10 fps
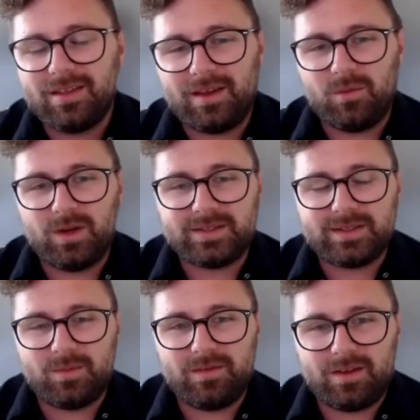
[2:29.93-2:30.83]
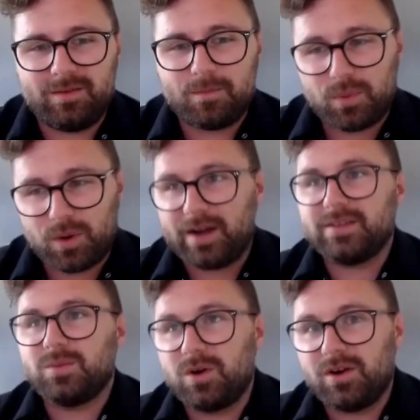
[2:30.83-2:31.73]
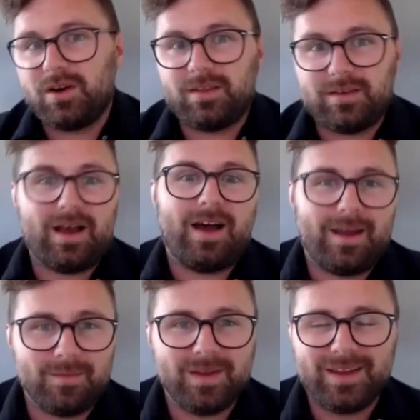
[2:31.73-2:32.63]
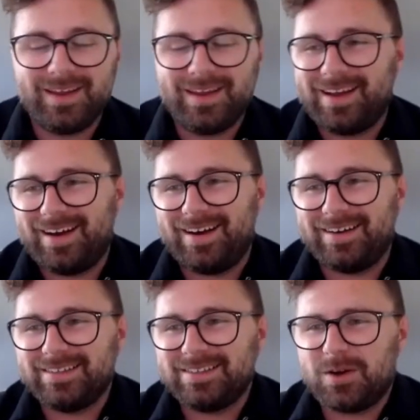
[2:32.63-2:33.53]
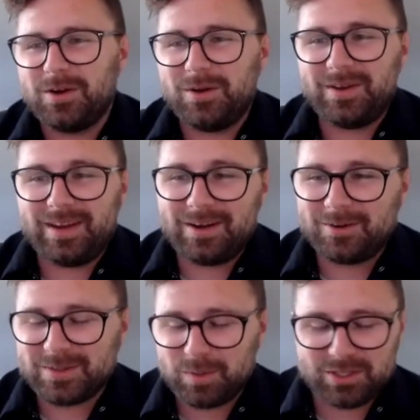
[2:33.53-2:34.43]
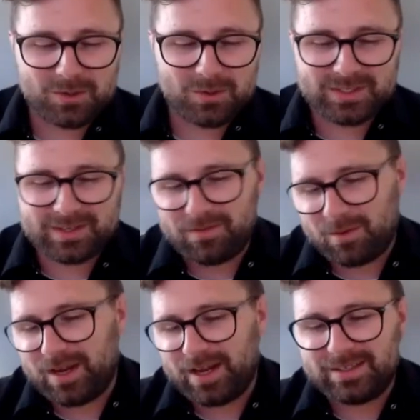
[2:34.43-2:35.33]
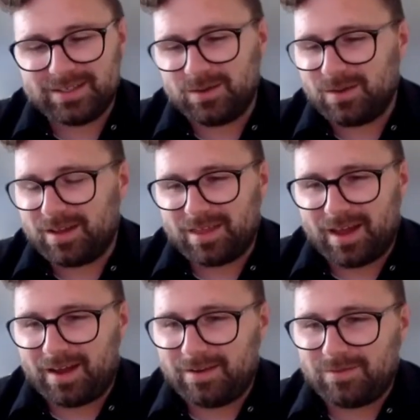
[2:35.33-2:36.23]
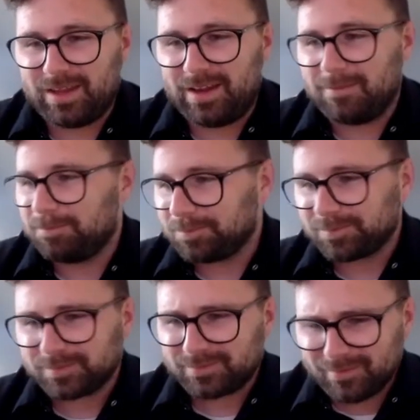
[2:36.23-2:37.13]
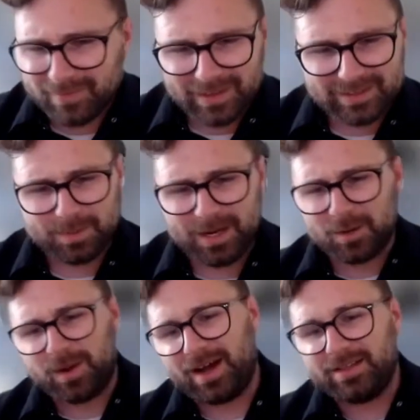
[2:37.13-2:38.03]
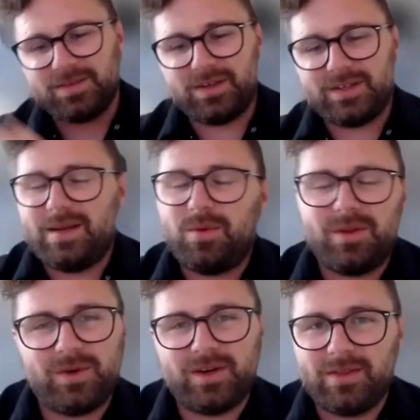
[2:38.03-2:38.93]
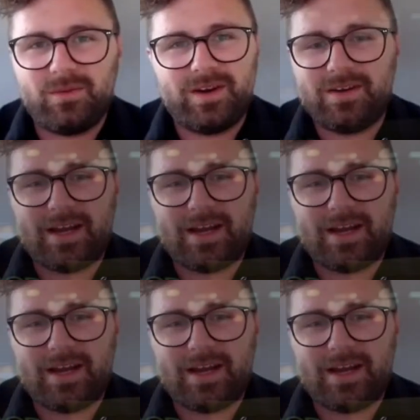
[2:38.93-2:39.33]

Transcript: than what some of the products were at the time. So it was a bunch of cool stuff that we got to do like that. Even like speaker pods, for example, that went on the rear